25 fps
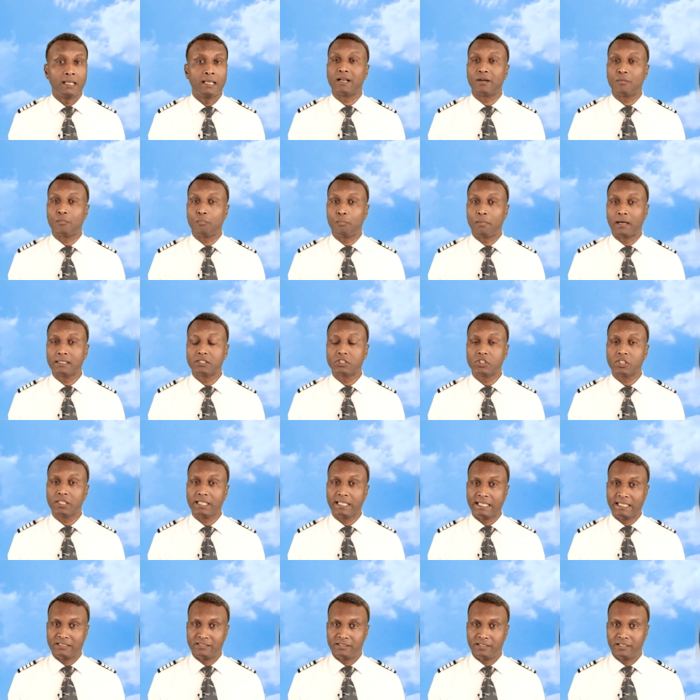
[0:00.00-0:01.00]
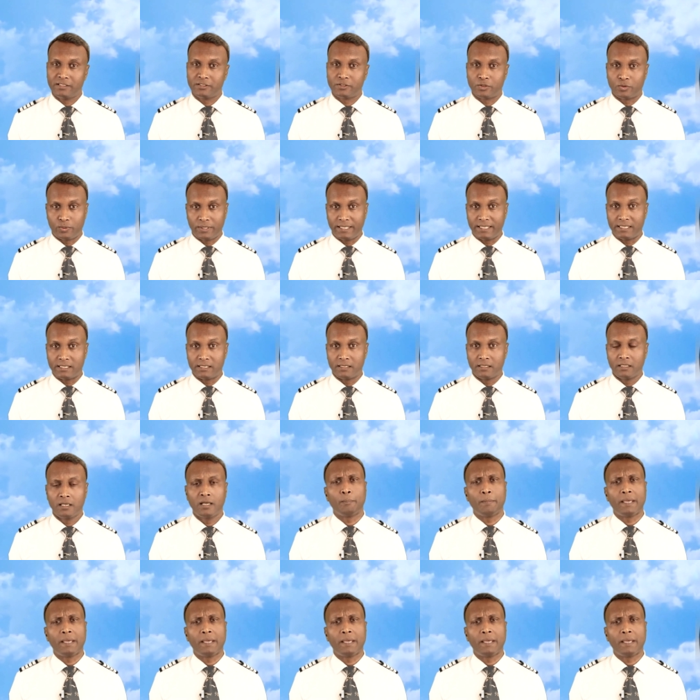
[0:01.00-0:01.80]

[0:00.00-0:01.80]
and much easier to read,